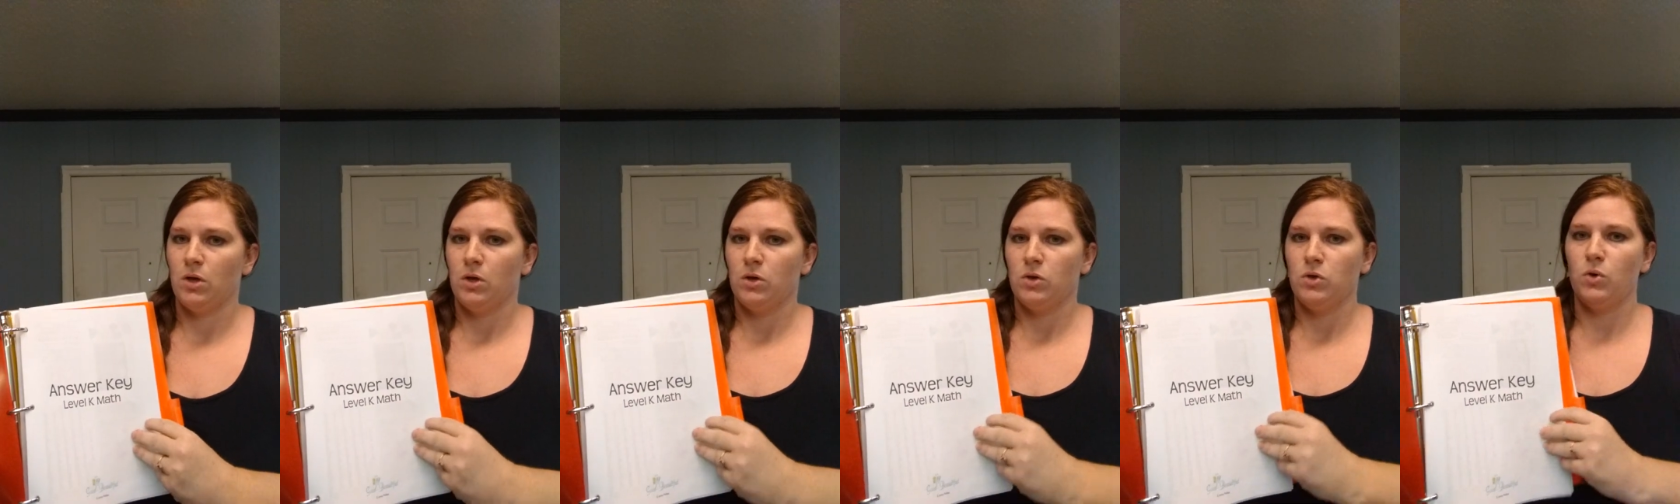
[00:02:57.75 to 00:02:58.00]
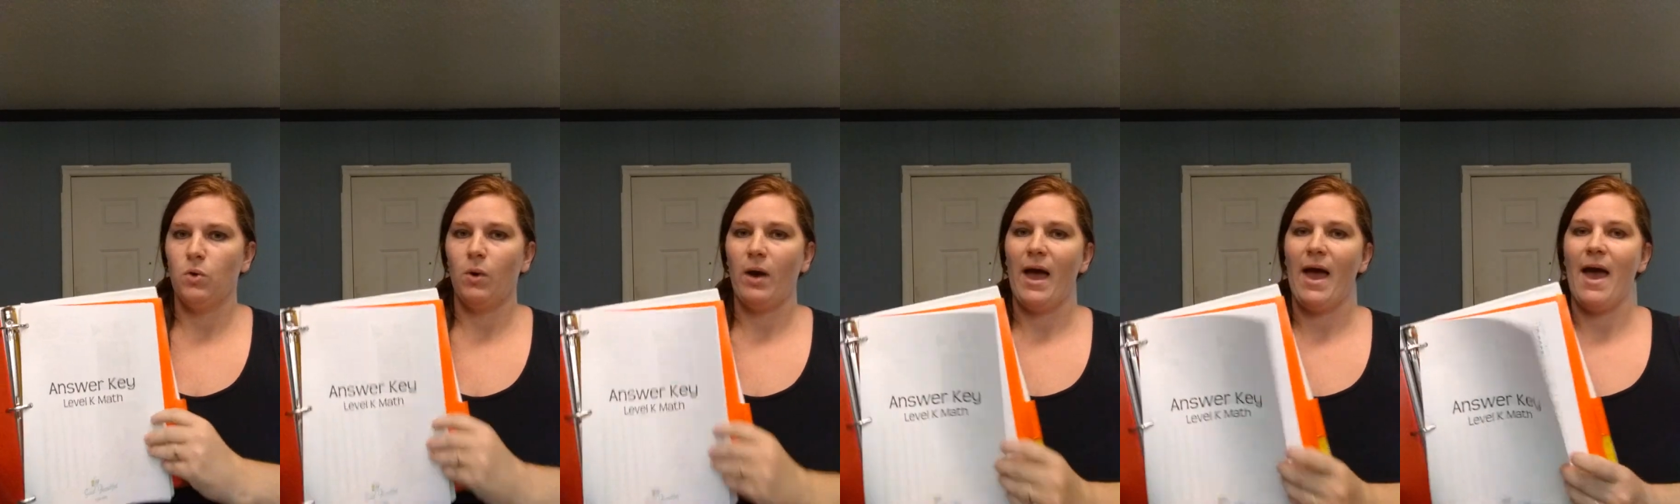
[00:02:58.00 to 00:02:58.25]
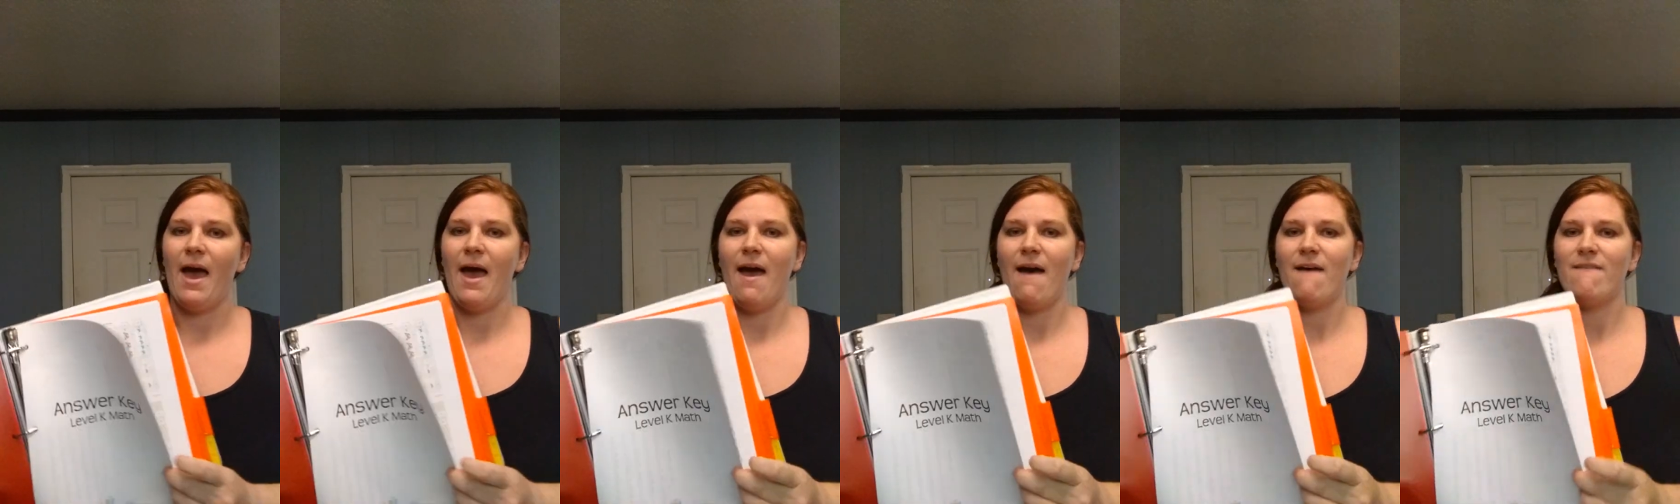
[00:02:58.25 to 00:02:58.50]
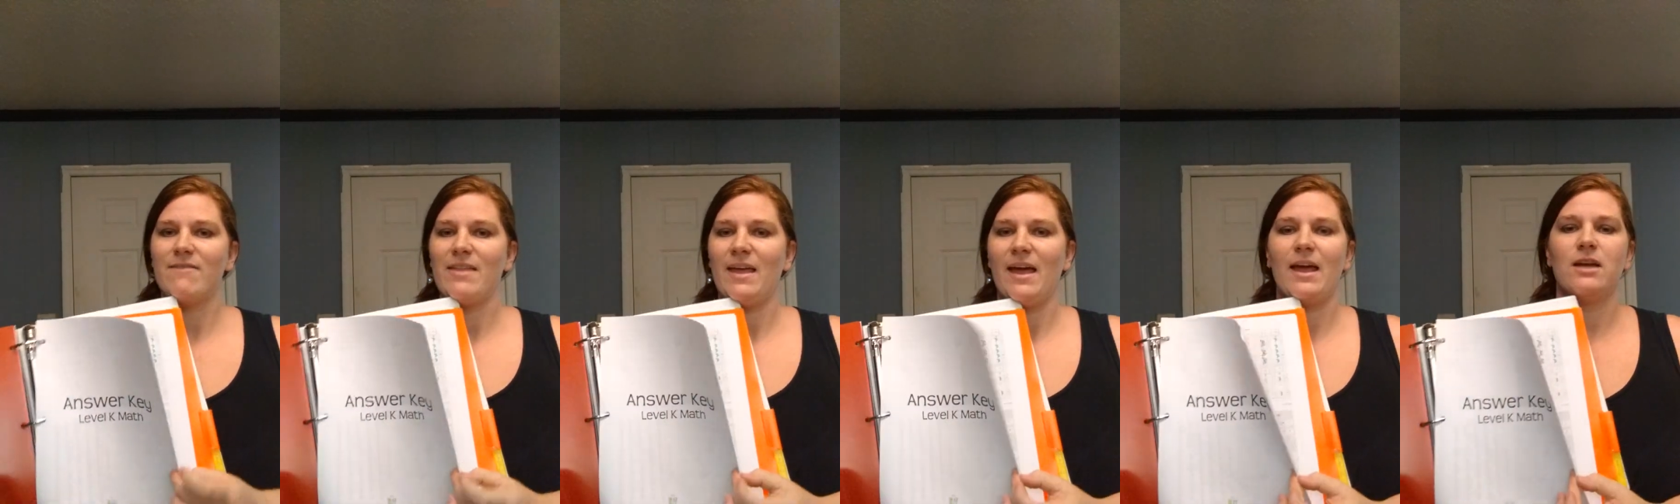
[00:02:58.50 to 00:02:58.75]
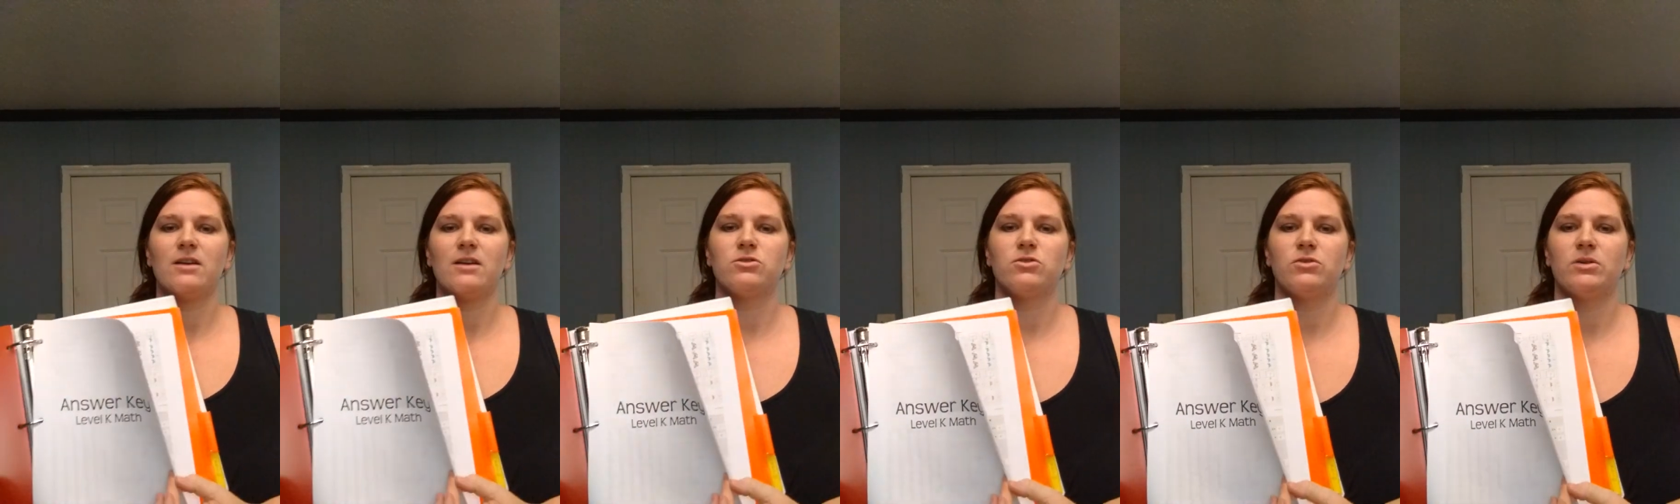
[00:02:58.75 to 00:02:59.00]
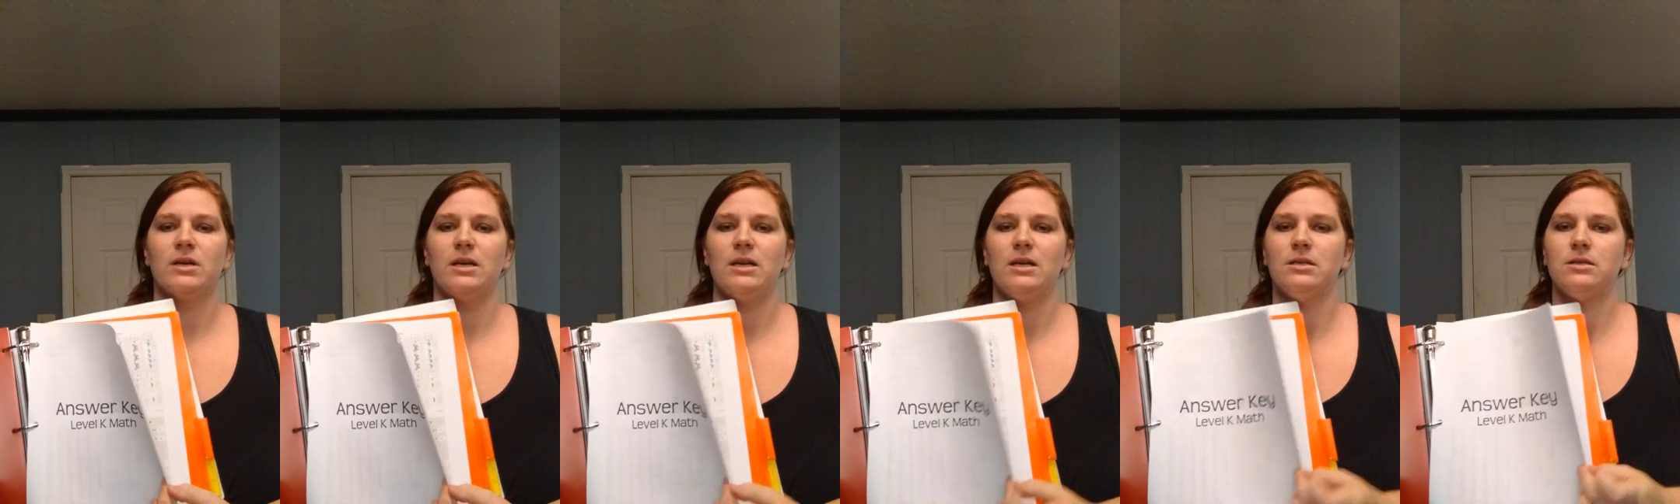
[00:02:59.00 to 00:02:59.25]
you'll have that
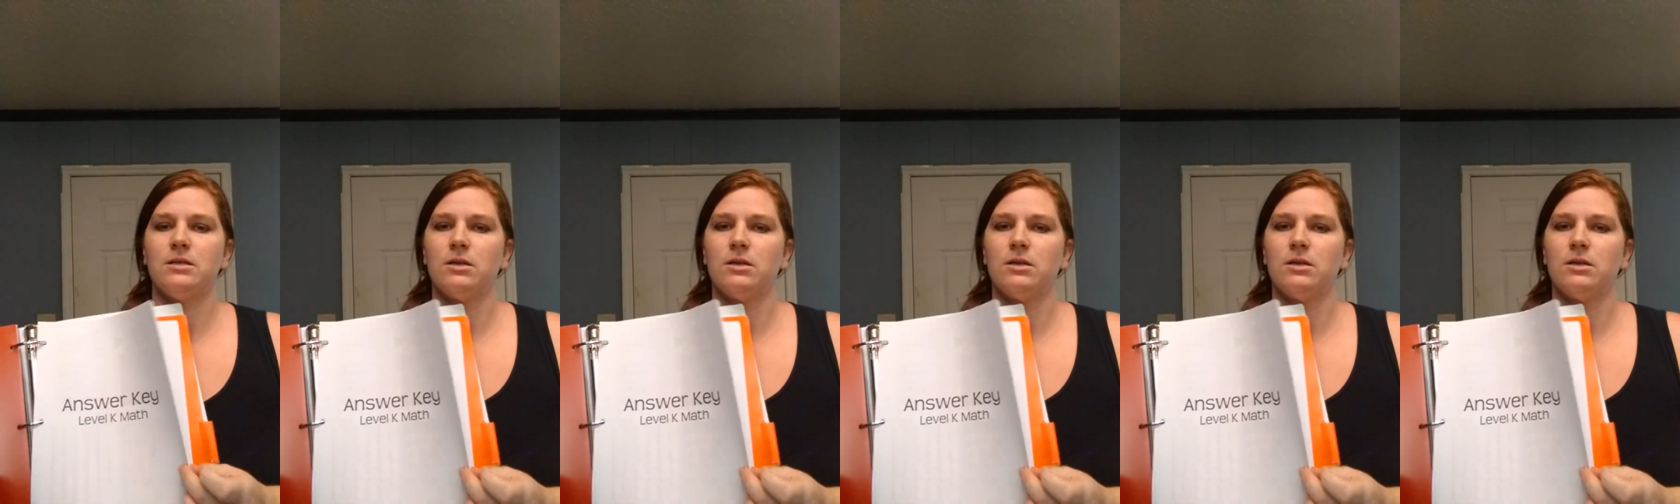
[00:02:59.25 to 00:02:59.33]
answer key,